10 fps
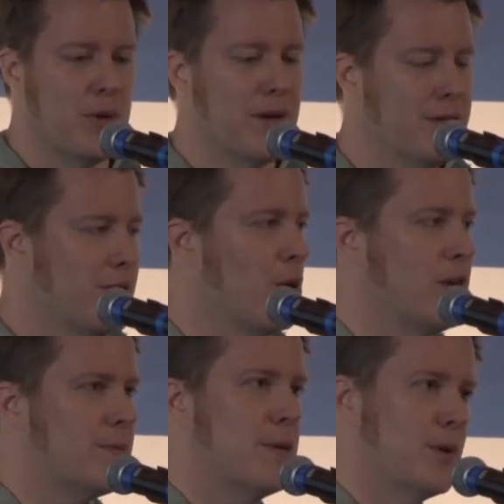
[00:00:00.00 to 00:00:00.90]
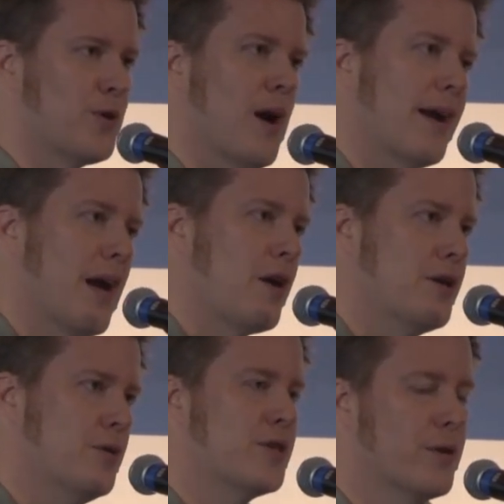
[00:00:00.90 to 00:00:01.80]
but there's always people trying out
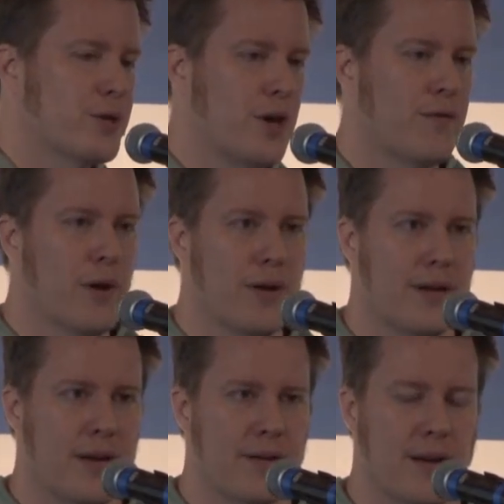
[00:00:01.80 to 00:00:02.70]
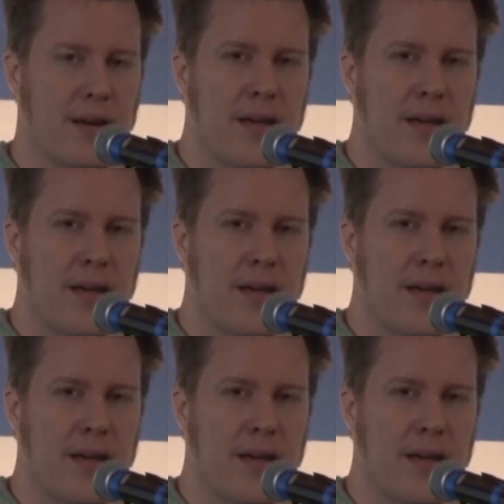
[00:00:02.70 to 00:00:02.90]
and using your software and